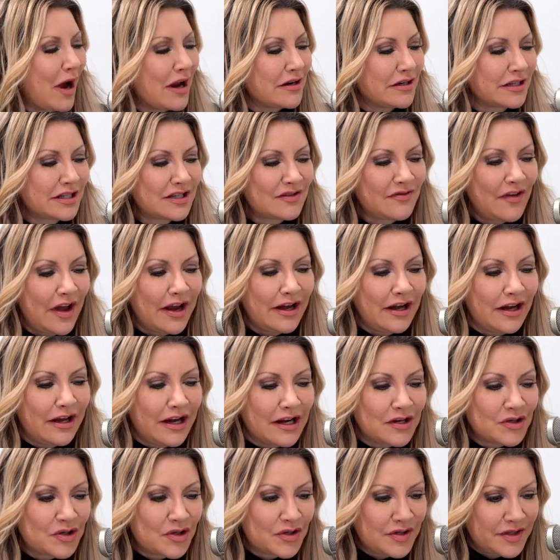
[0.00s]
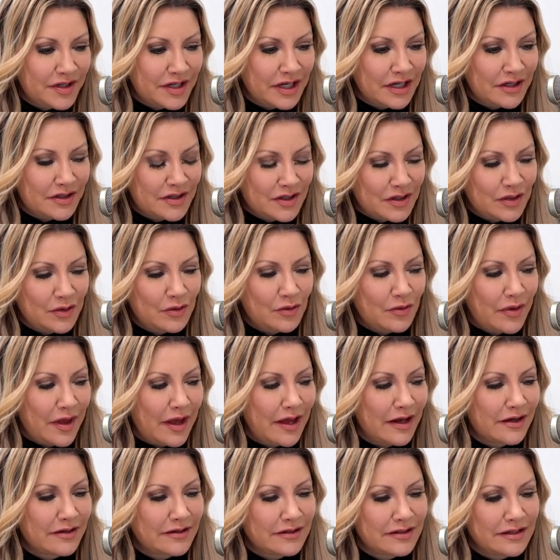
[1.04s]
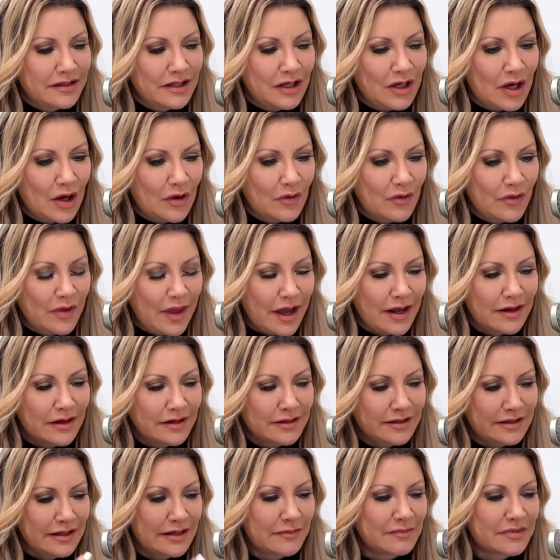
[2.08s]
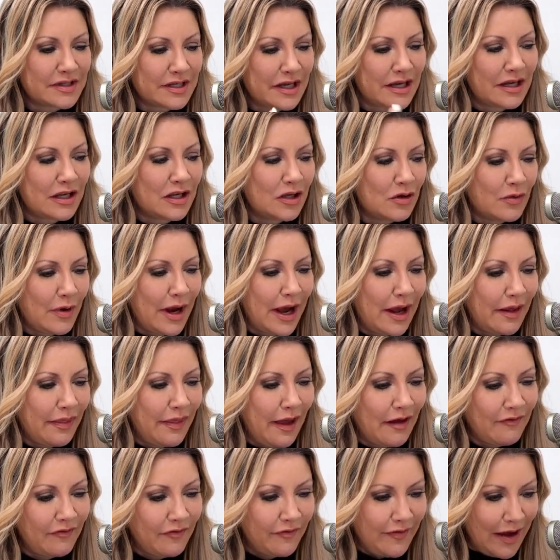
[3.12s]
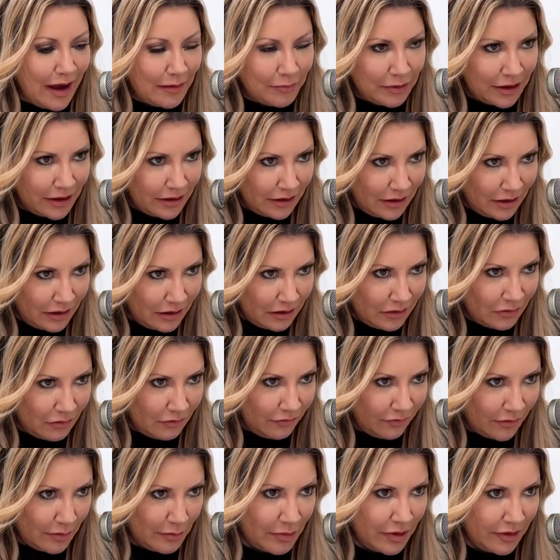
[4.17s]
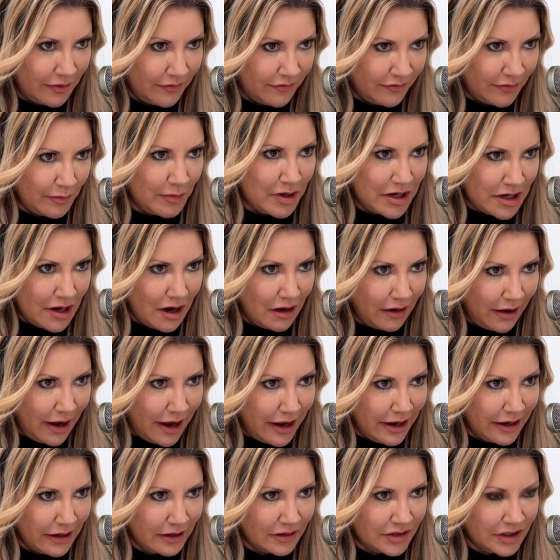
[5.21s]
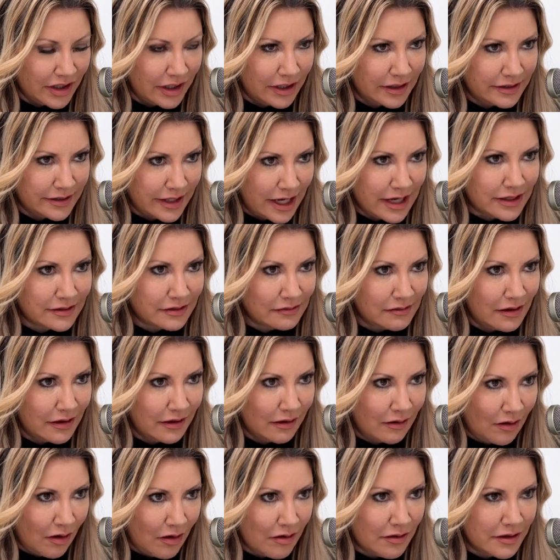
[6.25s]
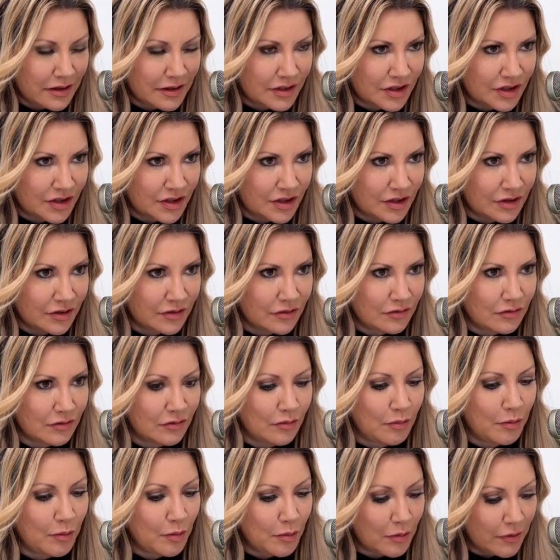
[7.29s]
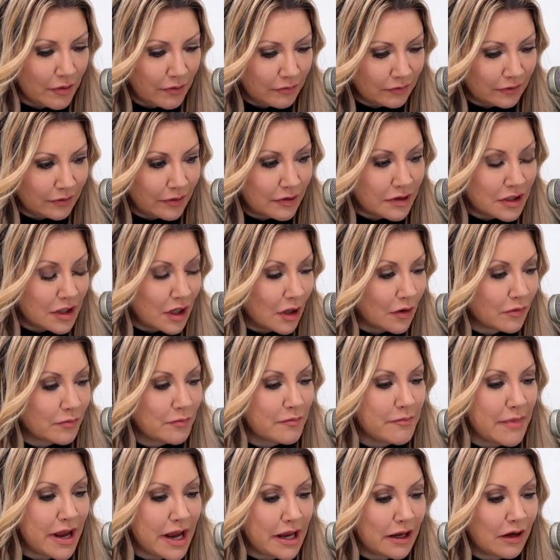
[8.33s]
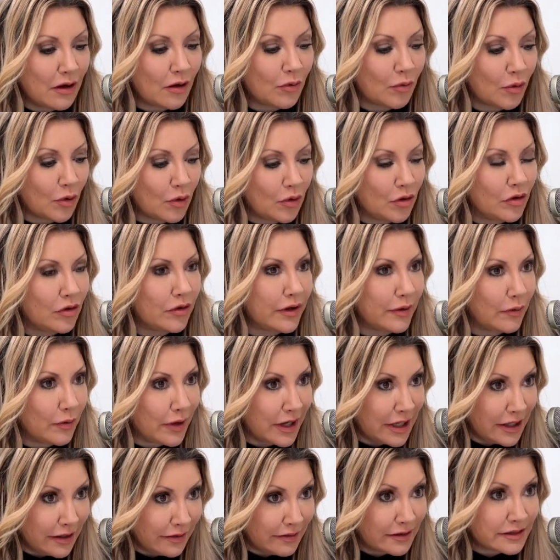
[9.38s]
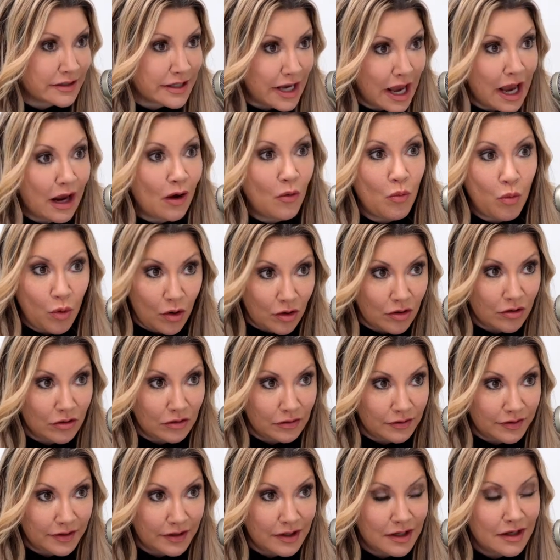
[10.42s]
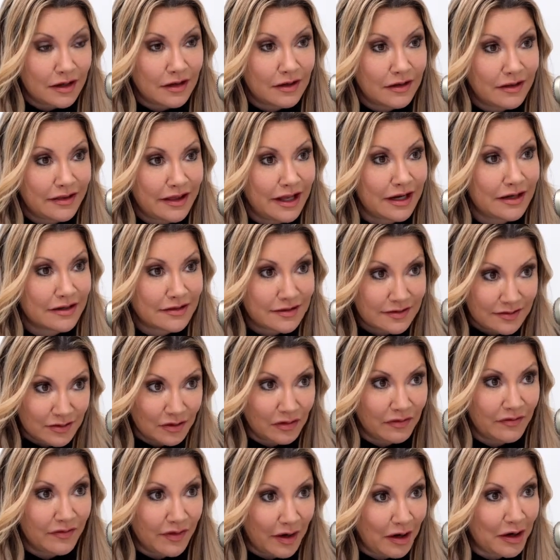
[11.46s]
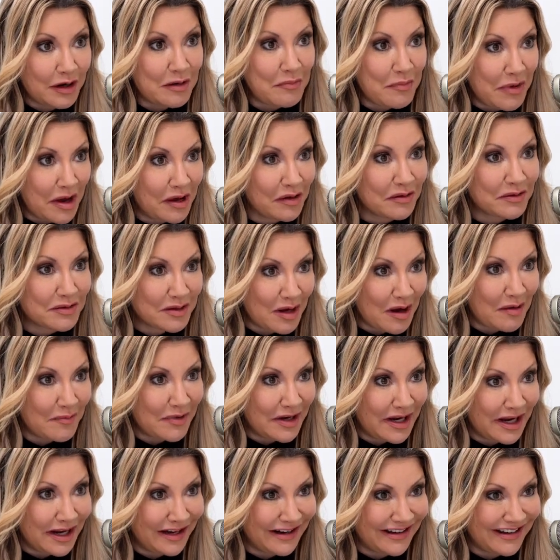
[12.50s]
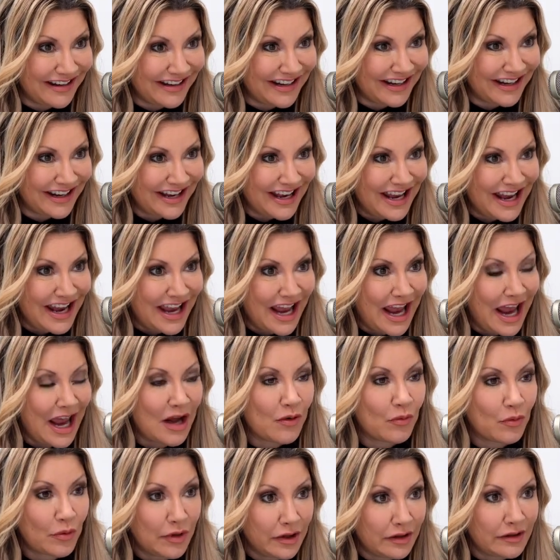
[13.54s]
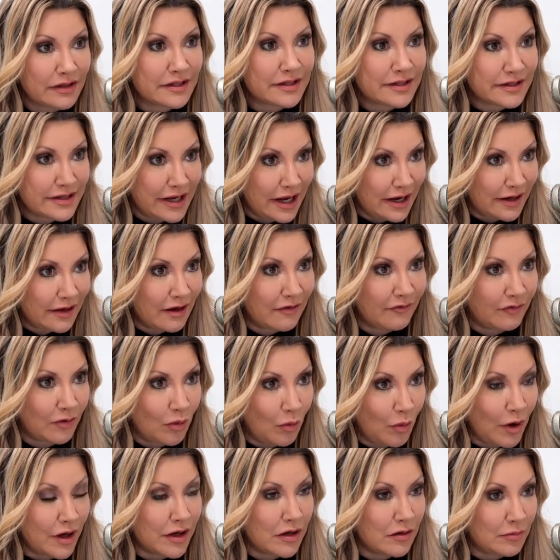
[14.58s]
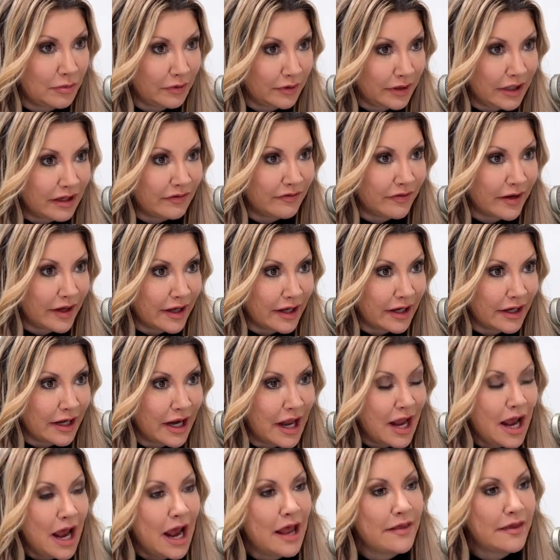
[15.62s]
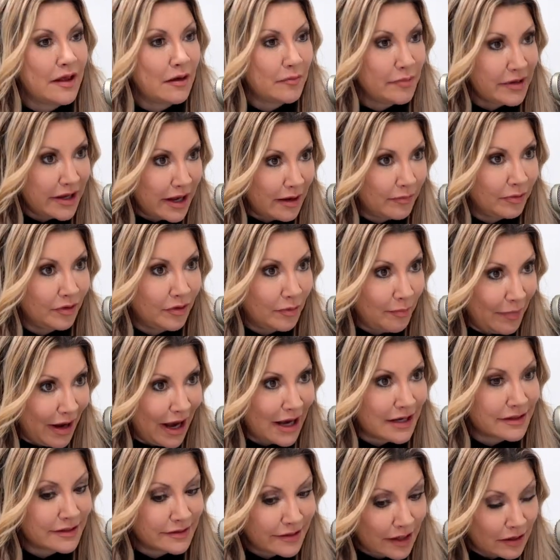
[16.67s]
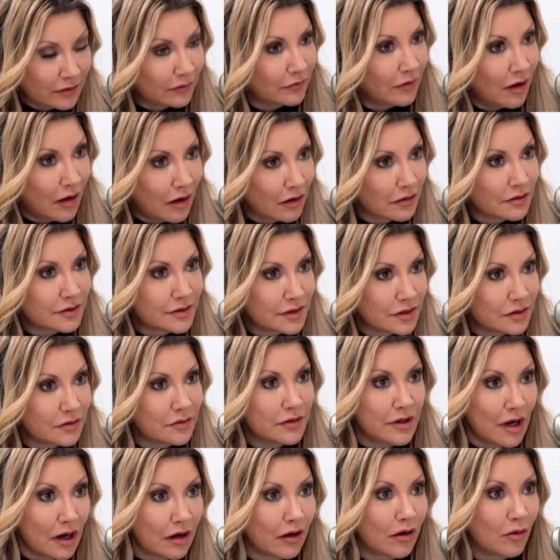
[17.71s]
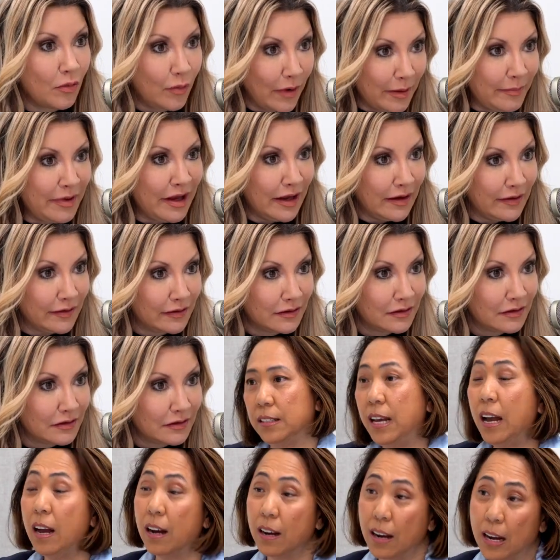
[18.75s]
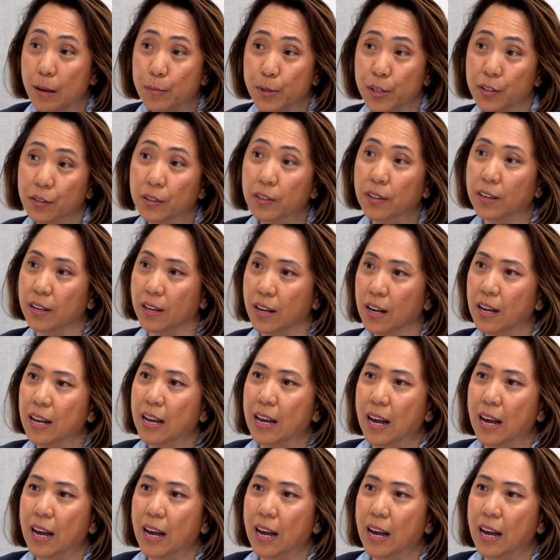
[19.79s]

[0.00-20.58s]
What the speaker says: I just find it interesting too that, that it seems like you had that fabric in you from a young age. And it takes a lot of courage to, make a role in the tech world that is still very male dominated and really stand up for what you believe in and then be able to pass that along to younger women. Yeah, absolutely.